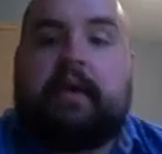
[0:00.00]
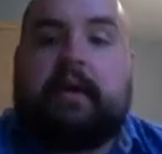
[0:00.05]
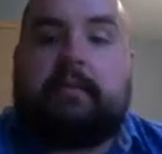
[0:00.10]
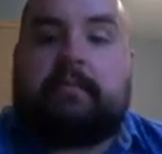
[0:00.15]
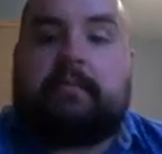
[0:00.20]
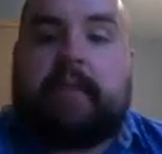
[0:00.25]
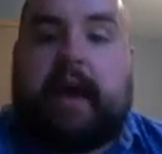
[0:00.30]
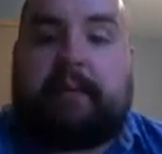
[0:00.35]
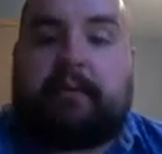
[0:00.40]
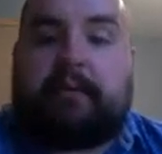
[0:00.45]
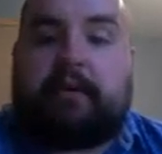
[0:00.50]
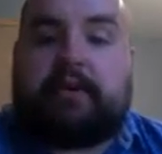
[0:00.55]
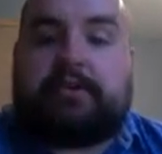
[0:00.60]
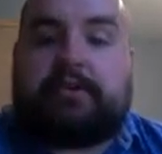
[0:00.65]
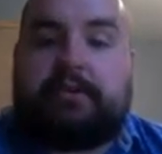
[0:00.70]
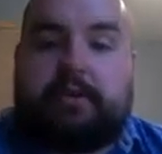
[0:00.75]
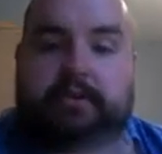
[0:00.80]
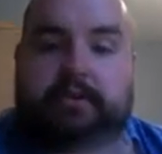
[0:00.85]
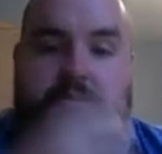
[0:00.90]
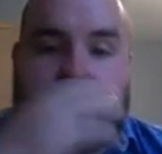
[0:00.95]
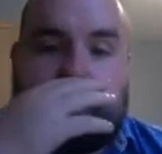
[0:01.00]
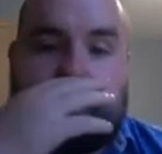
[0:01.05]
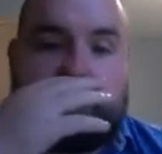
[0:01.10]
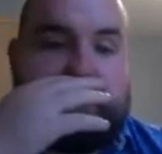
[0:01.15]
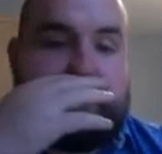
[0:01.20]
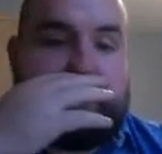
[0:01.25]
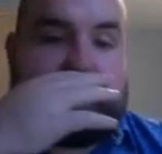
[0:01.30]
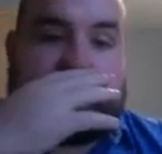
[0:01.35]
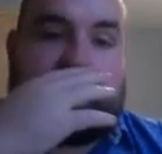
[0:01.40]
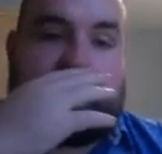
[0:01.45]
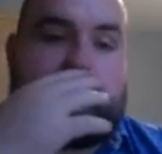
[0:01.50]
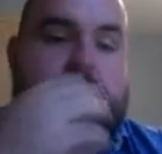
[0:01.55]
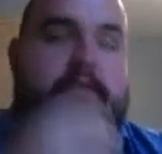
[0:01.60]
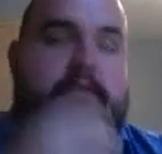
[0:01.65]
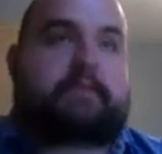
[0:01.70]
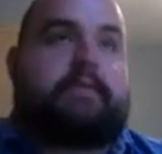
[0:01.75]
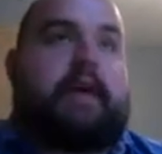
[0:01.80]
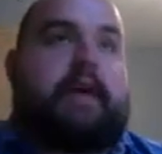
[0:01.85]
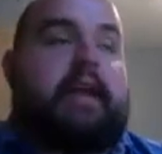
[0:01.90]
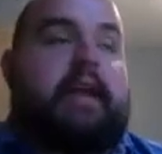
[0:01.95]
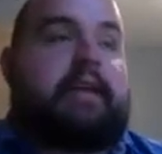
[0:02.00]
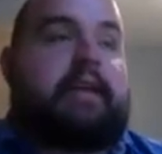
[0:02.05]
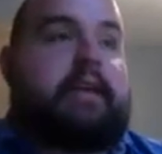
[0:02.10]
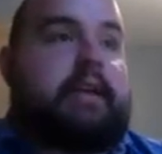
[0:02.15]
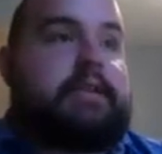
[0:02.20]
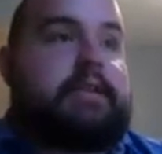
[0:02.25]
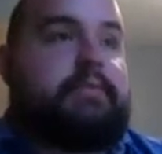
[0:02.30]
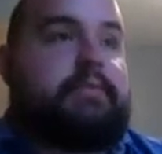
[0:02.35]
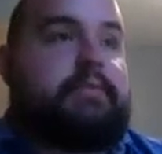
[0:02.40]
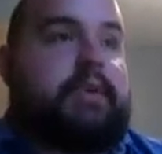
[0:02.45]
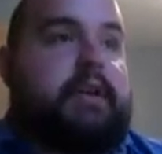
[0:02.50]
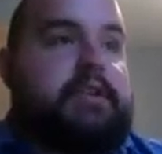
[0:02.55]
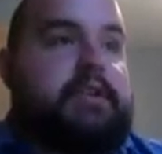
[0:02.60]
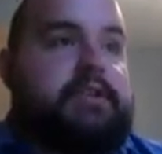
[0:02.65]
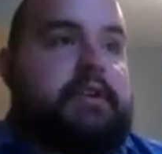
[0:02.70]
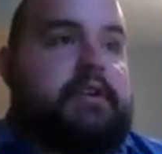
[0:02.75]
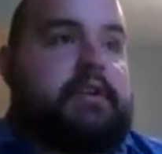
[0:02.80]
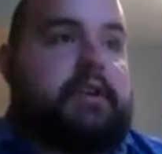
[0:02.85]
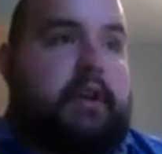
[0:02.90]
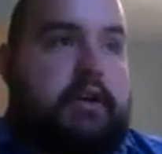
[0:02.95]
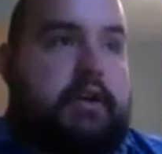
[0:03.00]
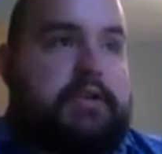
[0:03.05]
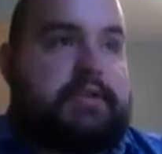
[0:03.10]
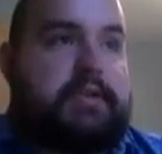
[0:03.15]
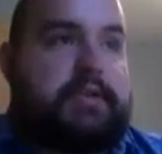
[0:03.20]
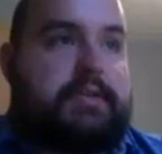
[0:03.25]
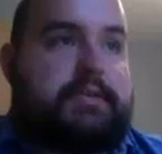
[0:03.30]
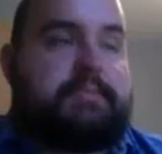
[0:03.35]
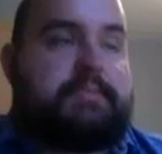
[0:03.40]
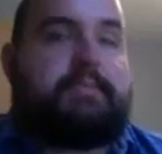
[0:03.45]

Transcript: The Aboriginals did attempt to fight against British incursions,